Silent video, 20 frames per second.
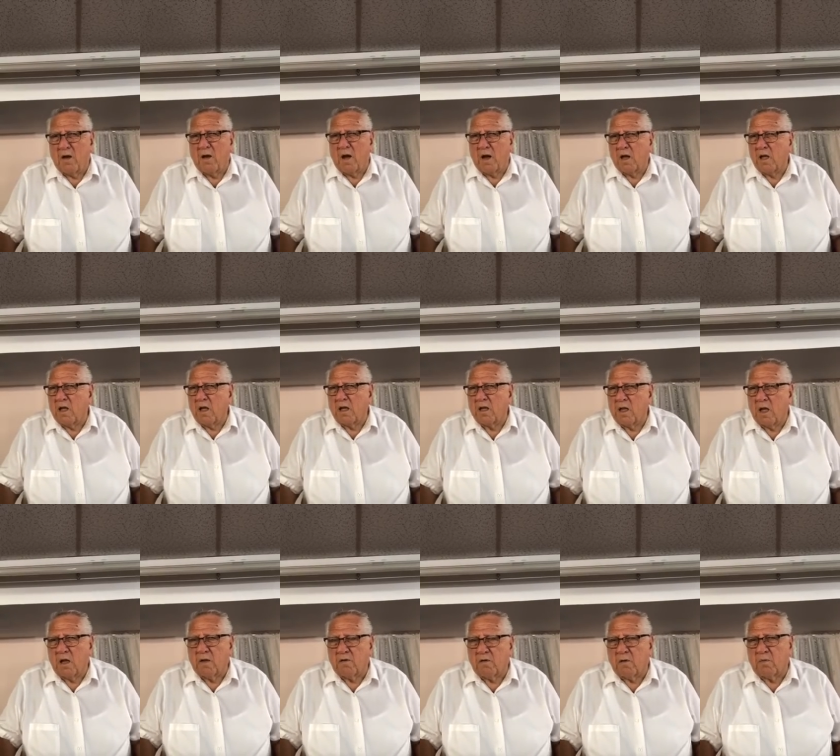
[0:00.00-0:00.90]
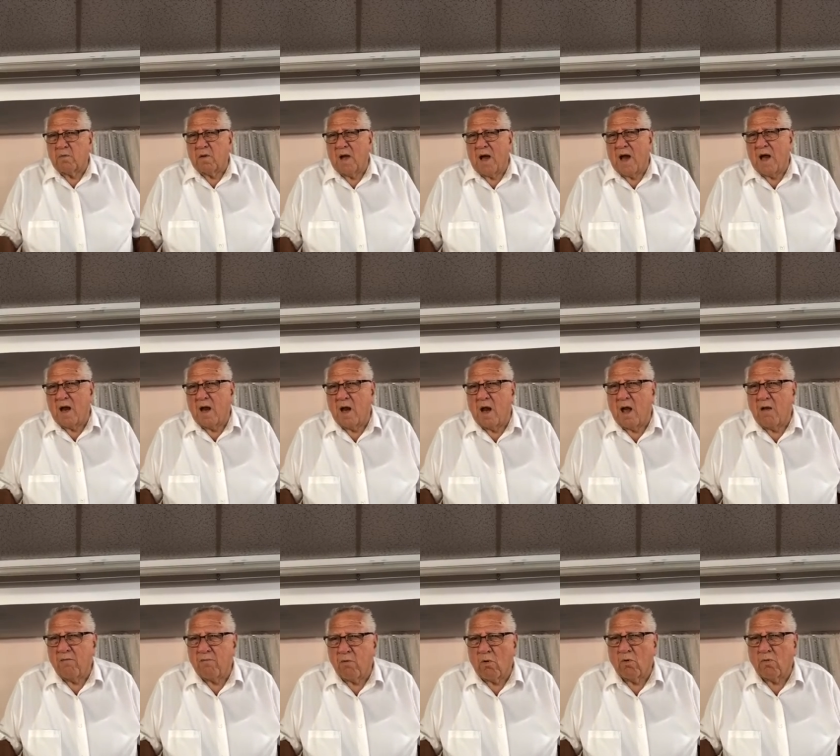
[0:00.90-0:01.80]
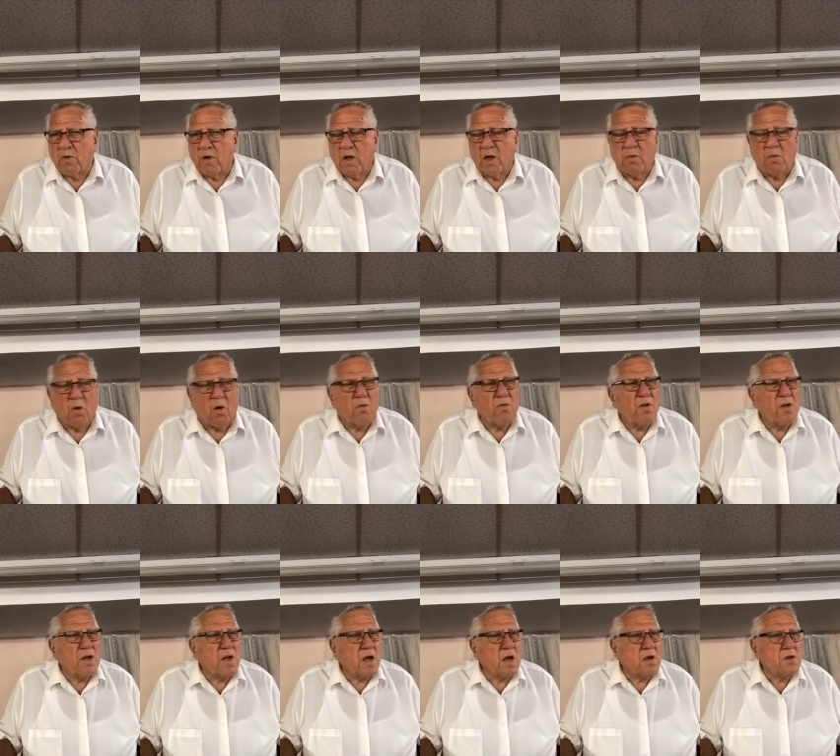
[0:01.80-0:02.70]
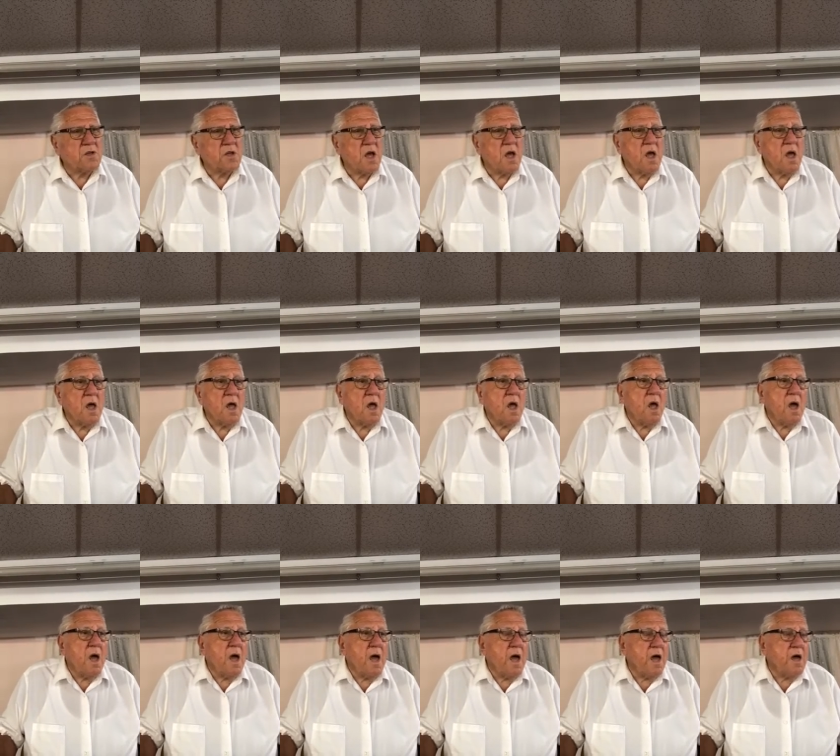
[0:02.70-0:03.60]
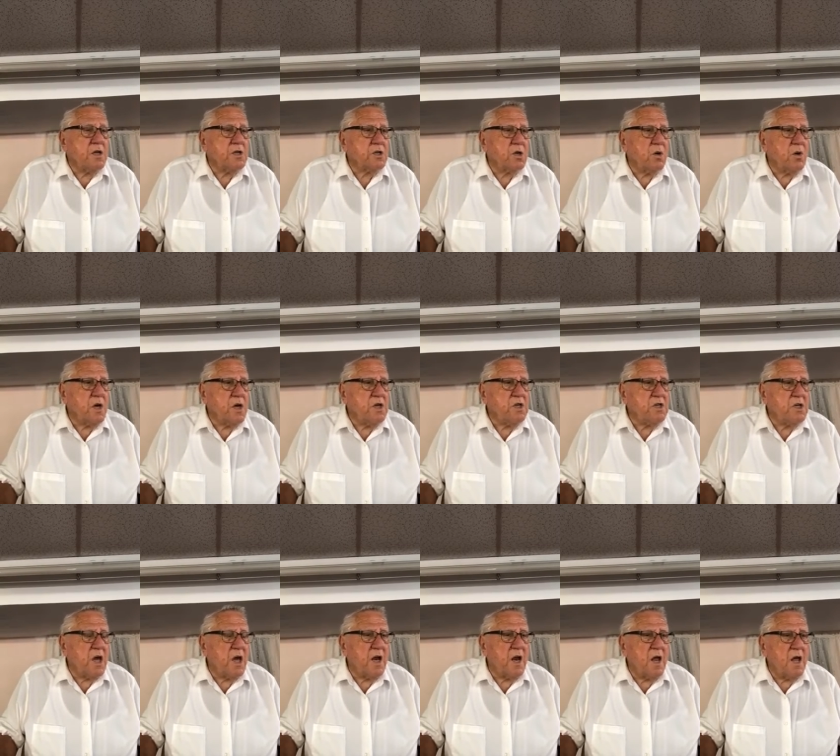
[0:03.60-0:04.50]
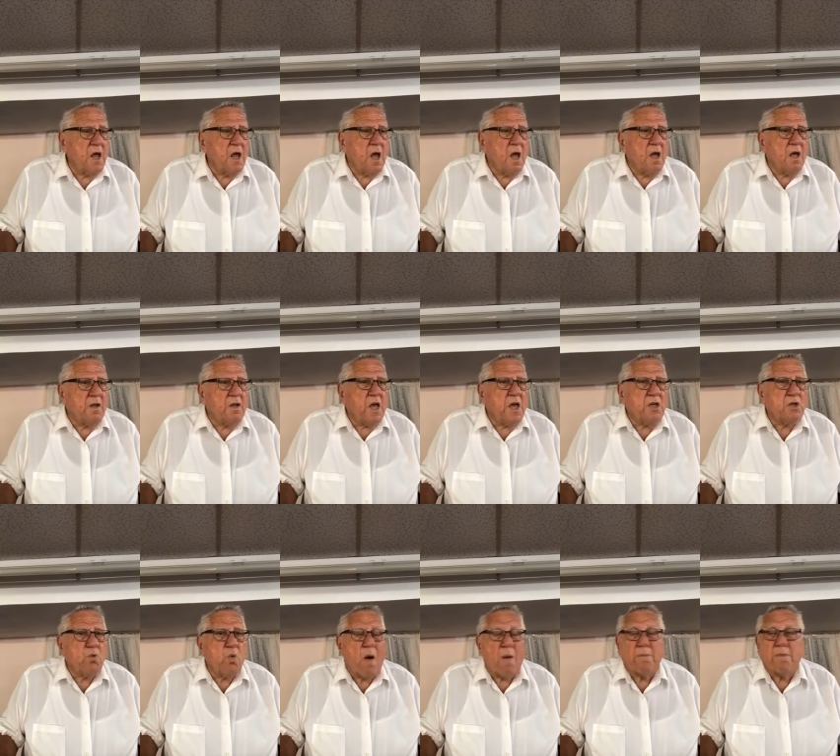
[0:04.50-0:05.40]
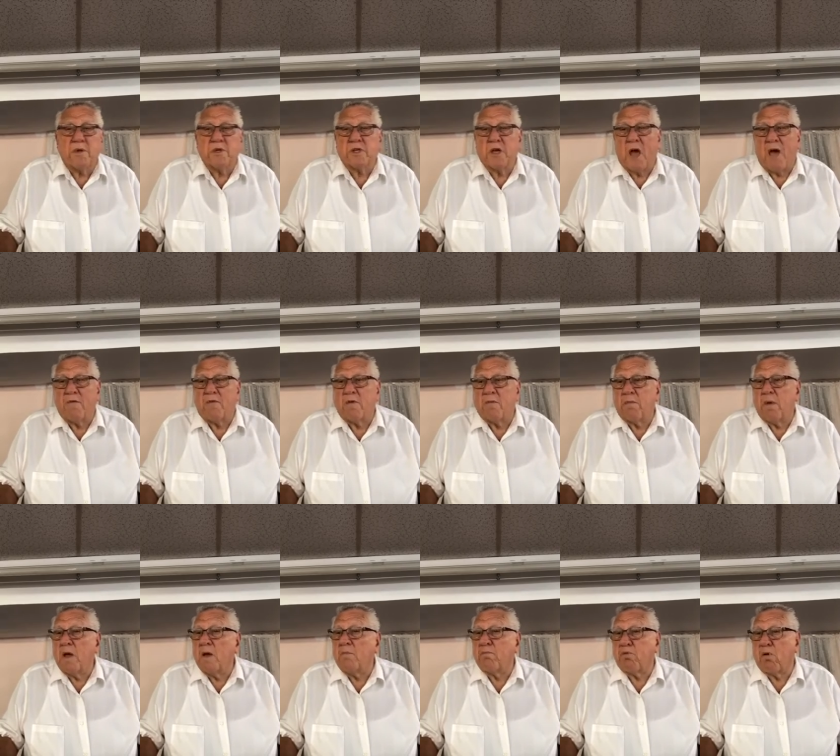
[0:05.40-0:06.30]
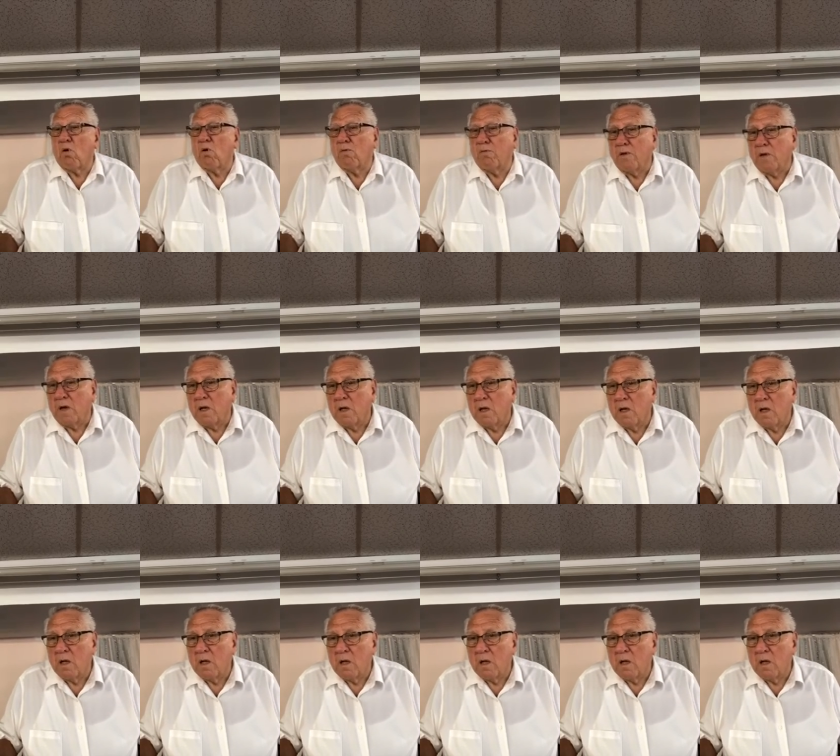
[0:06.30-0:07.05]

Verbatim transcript: I know how to get things from God, and I've proven Him over the years." And so he said, "These weapons haven't been proven."